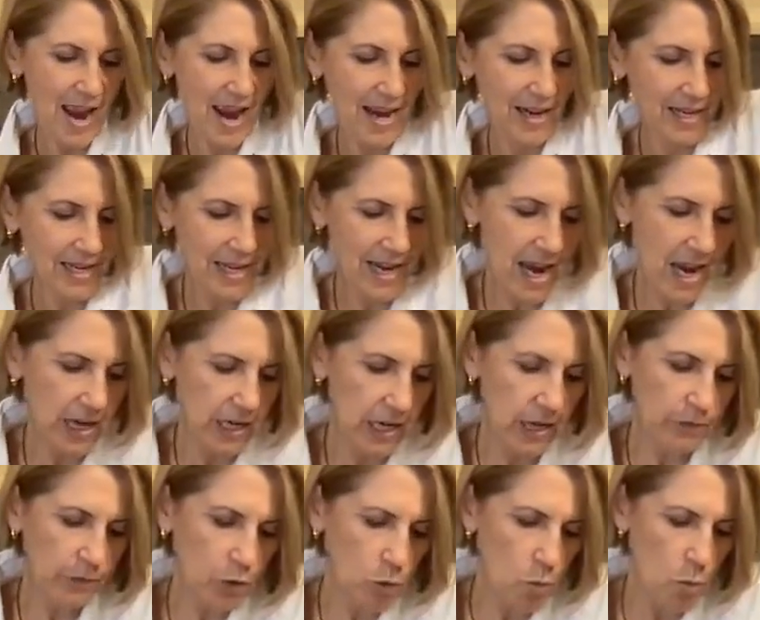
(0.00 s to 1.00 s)
And again,
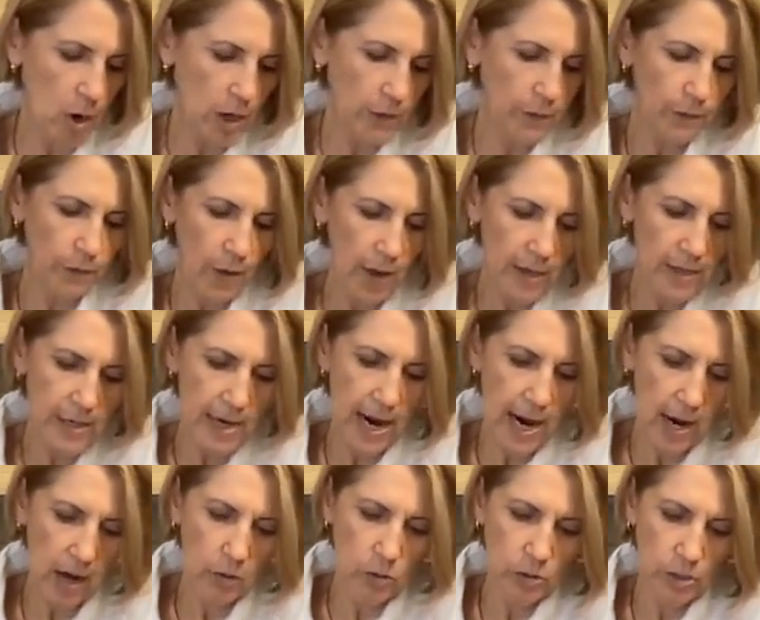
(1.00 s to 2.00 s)
if you want to find
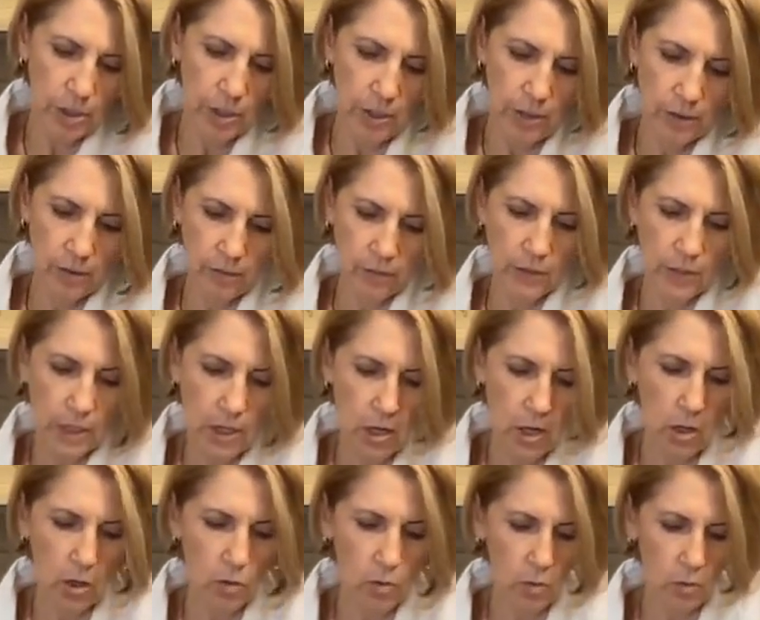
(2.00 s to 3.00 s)
out the
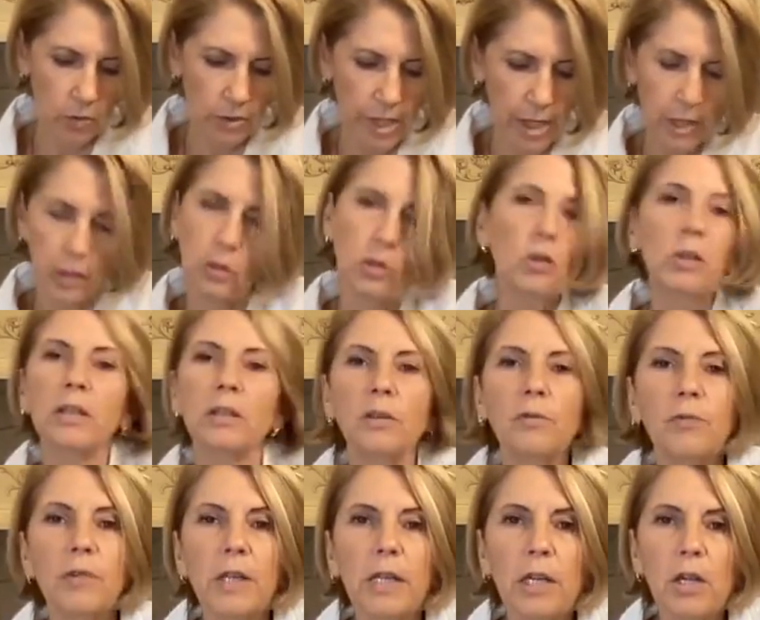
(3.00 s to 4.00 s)
video or take a look at the
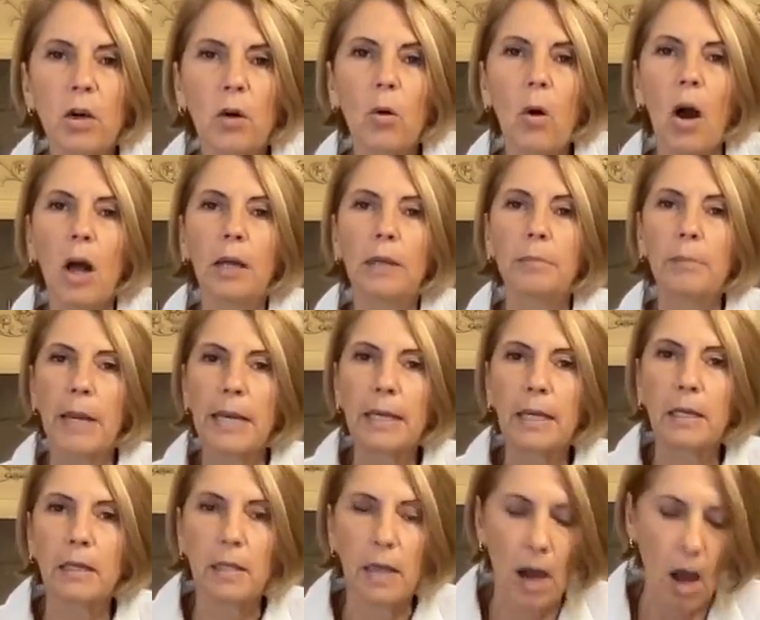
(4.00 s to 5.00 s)
video on
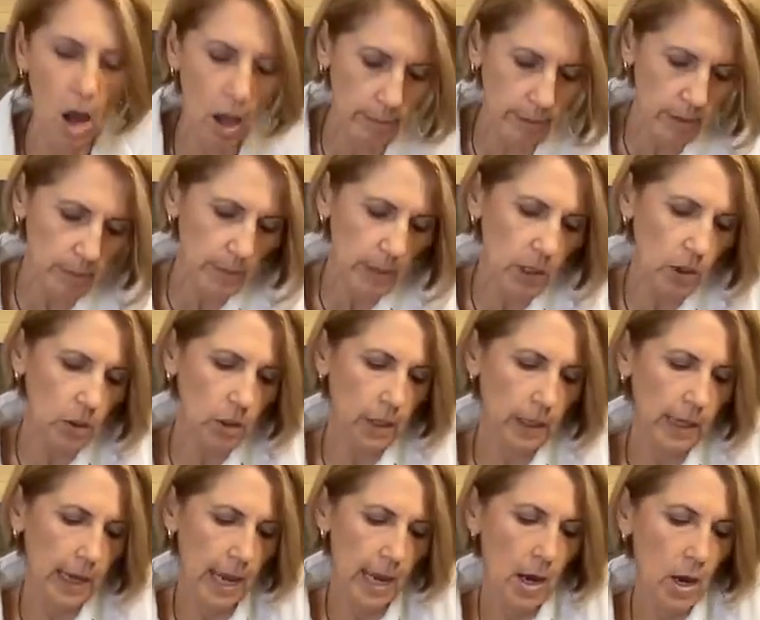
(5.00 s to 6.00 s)
making the almond milk
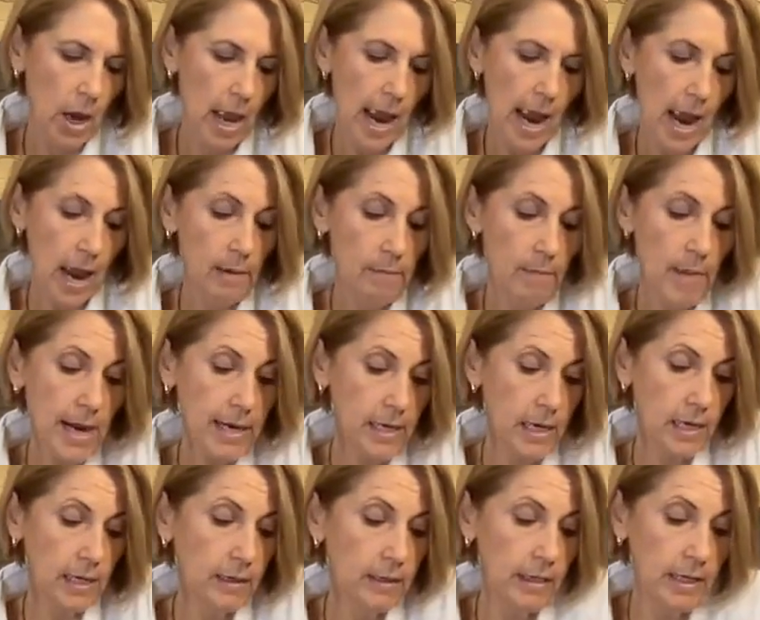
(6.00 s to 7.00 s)
and
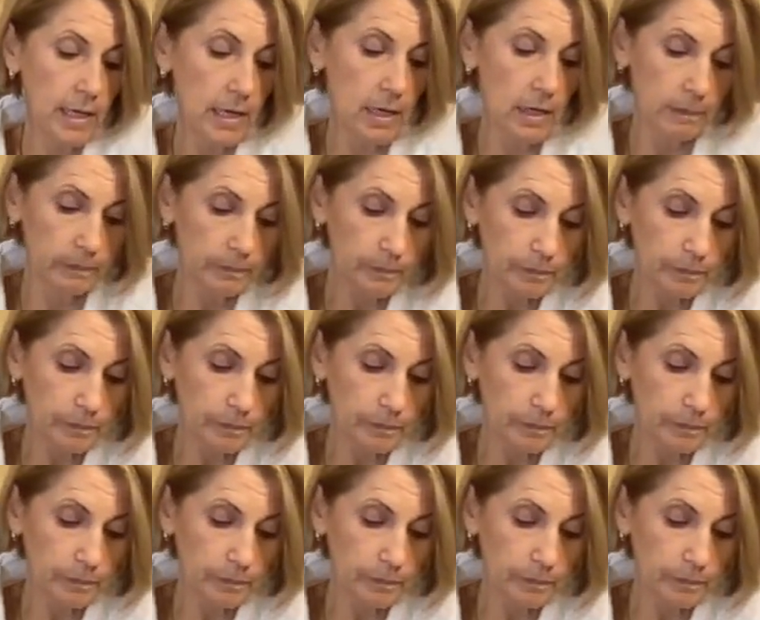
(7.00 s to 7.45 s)
making the